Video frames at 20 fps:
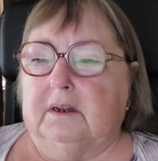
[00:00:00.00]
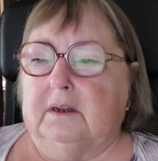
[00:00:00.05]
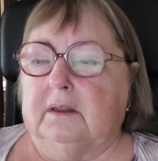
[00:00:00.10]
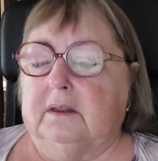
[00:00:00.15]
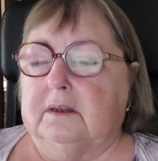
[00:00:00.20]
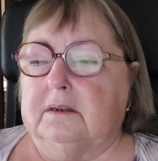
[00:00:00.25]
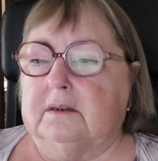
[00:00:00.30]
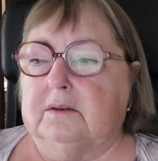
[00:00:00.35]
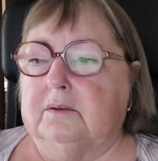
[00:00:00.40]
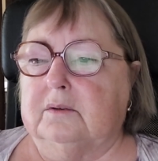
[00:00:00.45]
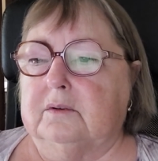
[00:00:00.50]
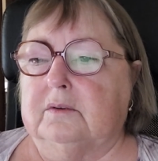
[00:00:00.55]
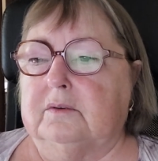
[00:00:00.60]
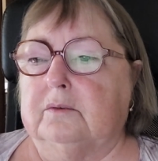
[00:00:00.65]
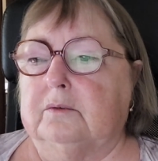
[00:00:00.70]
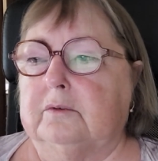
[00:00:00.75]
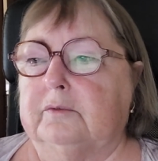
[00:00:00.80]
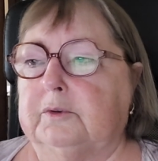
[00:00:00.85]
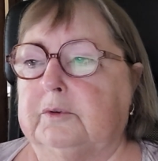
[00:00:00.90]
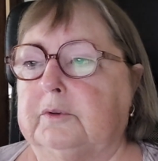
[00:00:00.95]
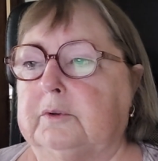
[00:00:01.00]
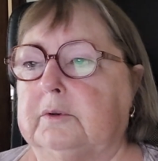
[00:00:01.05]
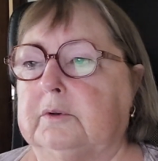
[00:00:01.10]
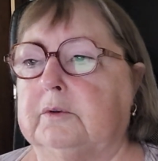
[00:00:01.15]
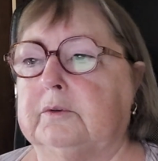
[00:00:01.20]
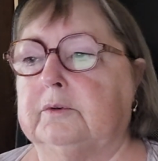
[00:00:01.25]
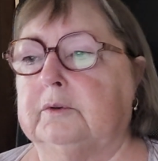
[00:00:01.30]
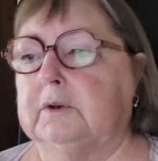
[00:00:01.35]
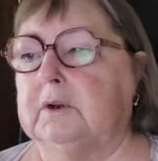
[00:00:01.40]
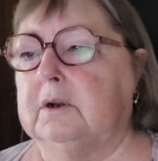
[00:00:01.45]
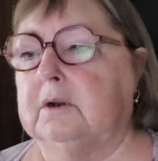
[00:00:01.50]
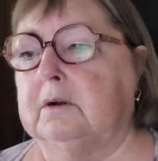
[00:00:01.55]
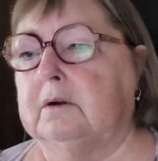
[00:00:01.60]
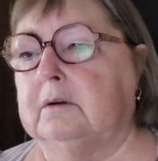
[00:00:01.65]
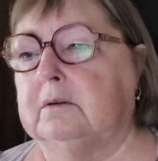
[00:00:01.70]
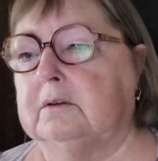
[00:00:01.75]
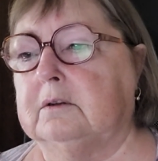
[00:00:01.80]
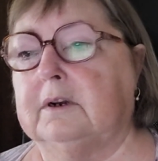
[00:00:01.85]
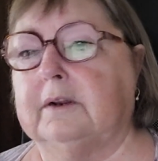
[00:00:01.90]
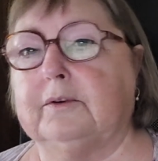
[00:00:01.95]
that's not sort of on the
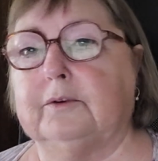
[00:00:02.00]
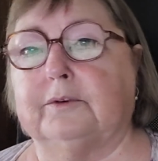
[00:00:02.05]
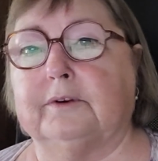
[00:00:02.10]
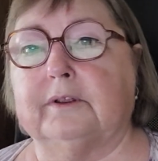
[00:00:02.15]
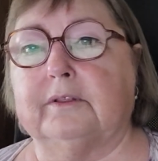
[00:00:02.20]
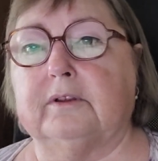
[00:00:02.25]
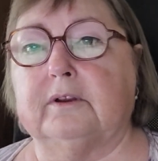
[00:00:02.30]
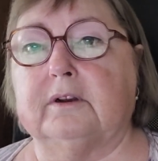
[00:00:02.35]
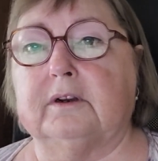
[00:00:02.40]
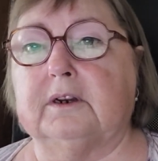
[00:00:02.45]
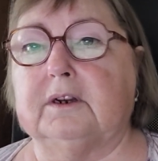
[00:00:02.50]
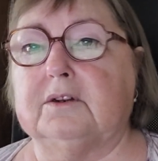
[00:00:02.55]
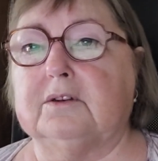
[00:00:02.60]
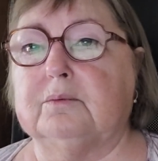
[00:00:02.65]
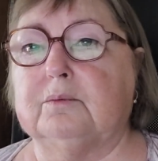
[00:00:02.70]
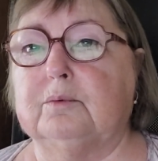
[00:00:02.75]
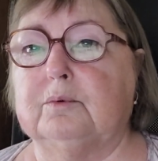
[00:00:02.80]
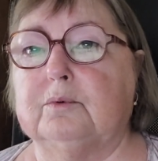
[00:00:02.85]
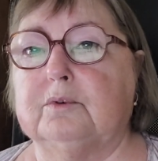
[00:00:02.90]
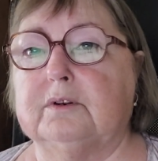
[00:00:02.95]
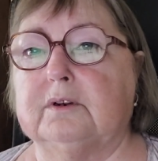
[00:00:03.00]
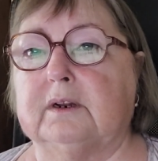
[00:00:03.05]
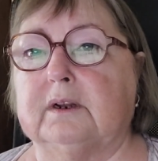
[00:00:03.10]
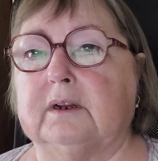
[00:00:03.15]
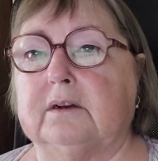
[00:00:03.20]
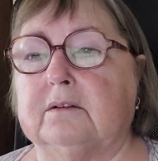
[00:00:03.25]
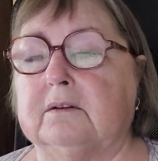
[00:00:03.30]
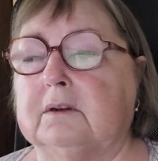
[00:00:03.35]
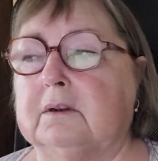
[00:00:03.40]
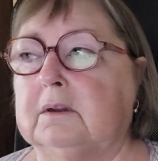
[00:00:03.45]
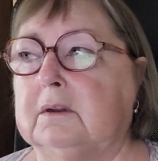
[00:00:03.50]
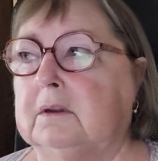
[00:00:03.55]
cards. And I got nothing I need to water now.